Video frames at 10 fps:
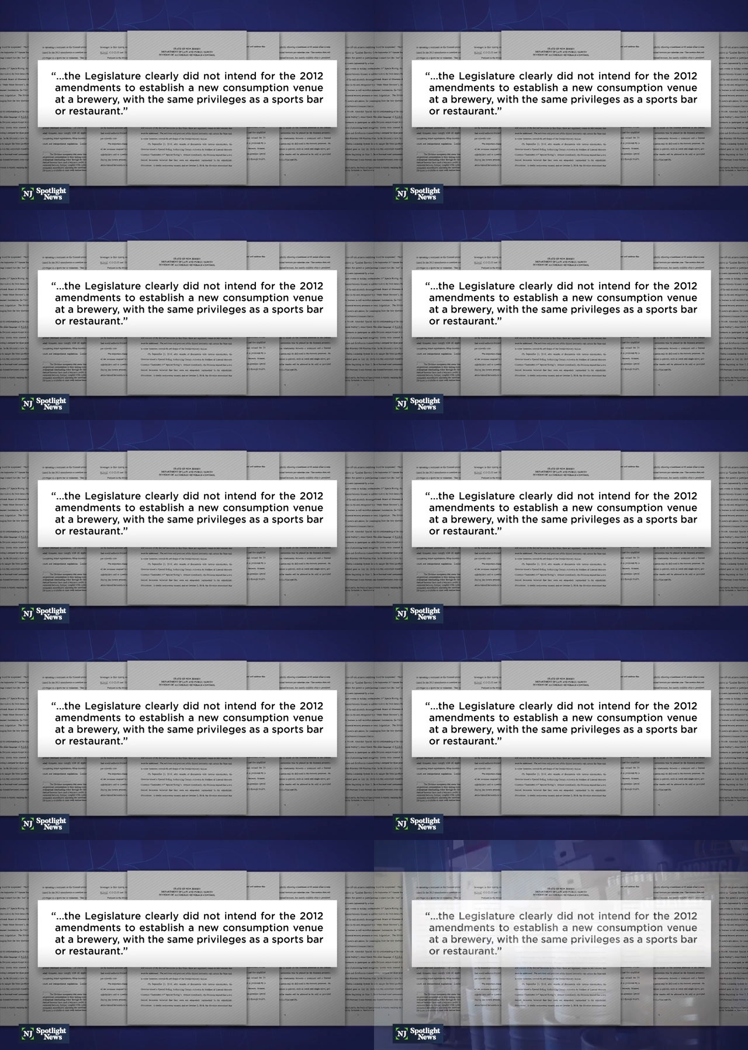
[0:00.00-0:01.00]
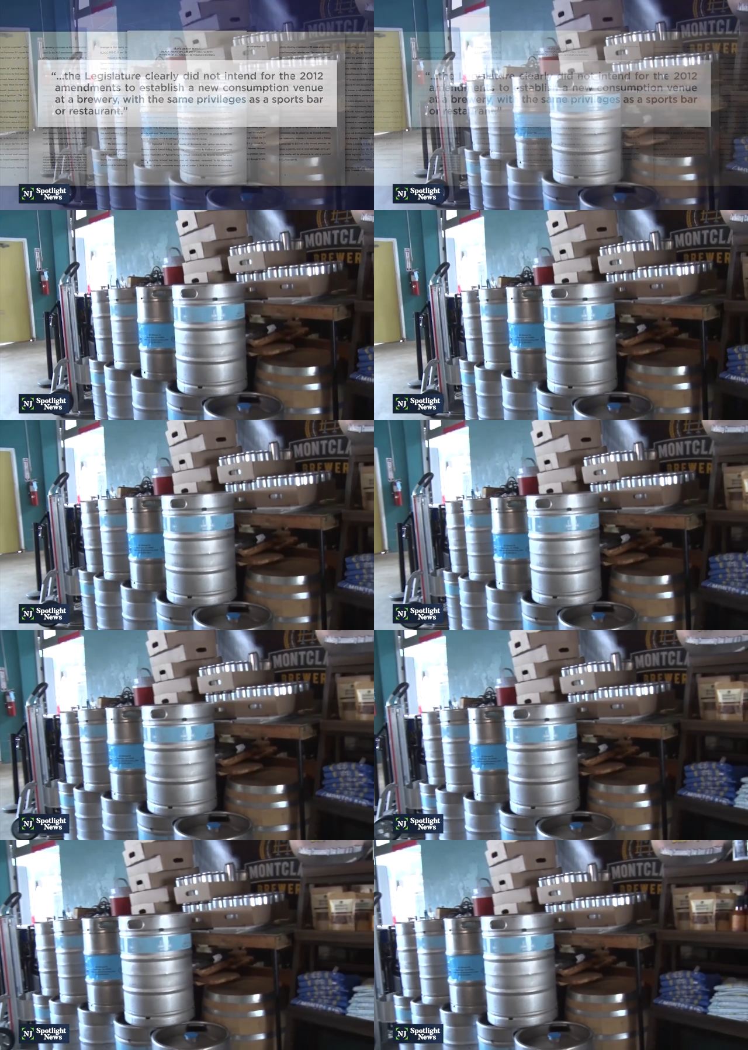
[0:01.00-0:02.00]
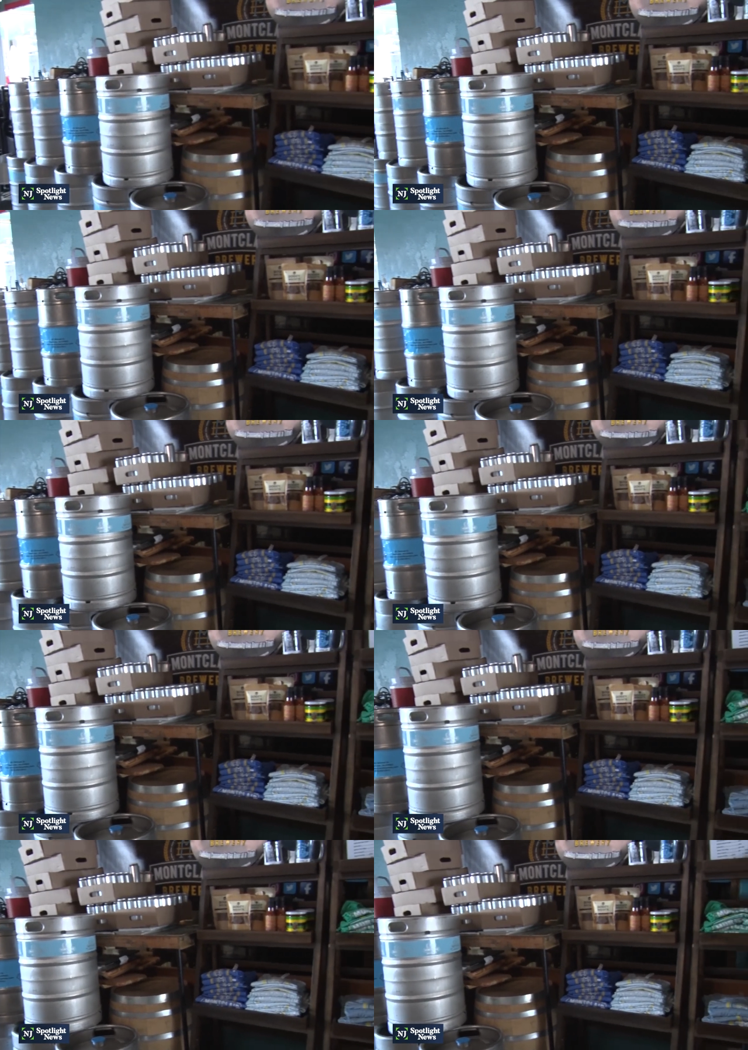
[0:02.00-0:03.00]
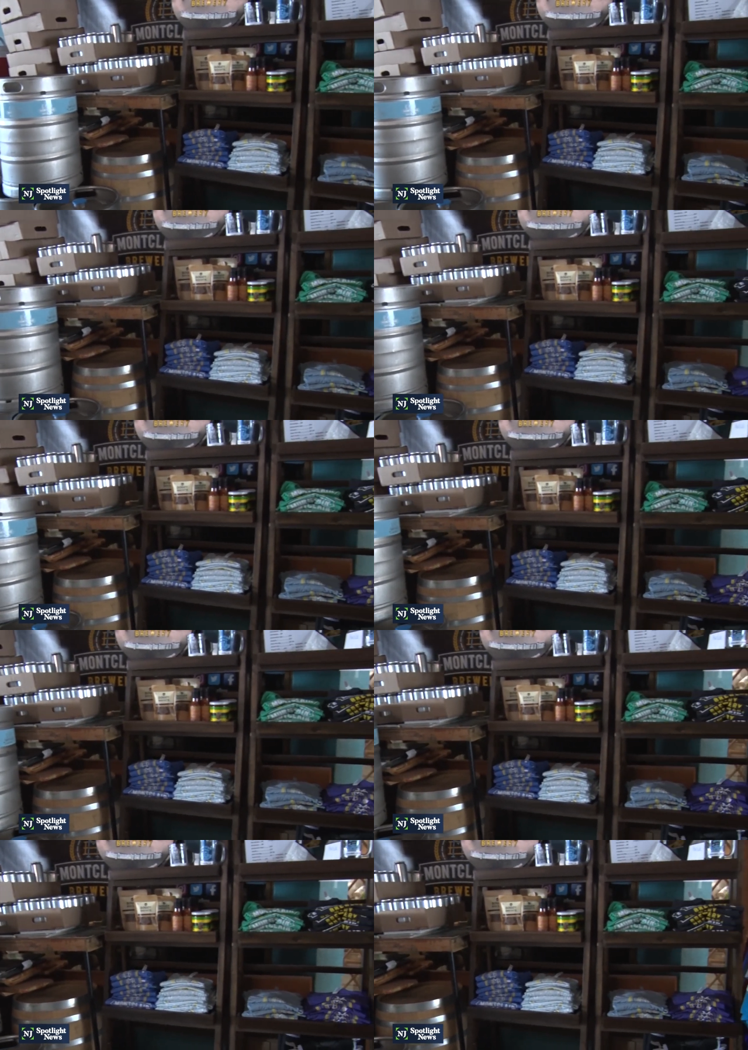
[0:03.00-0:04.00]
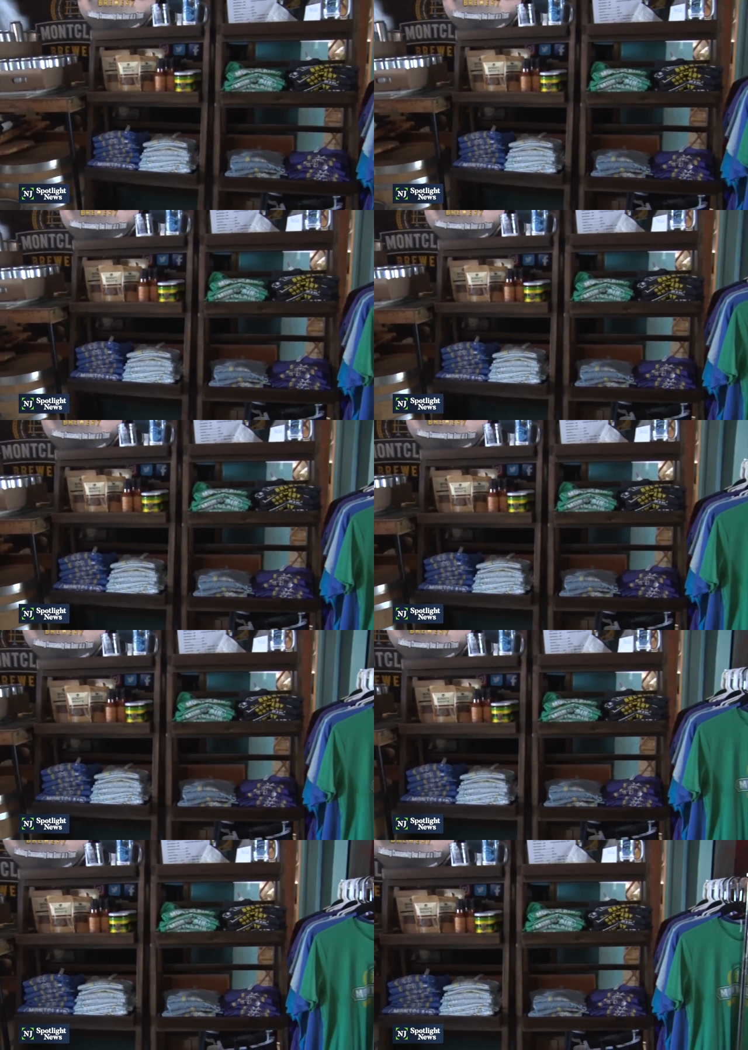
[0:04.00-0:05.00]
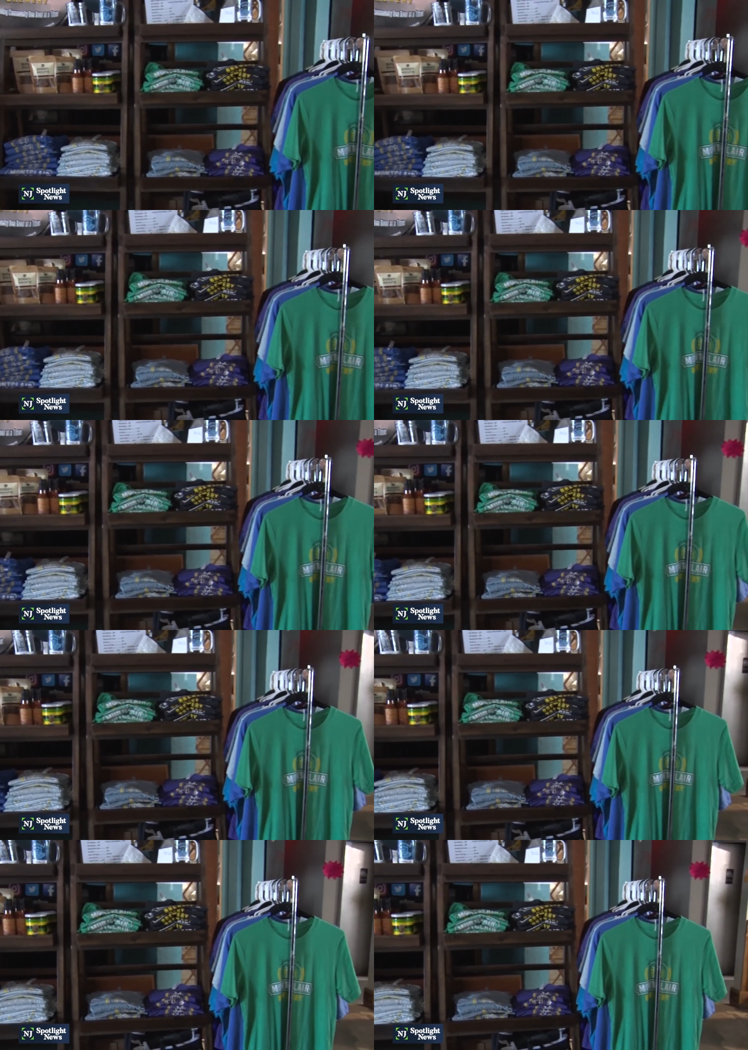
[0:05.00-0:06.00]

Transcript: Nobody's mouth can be seen.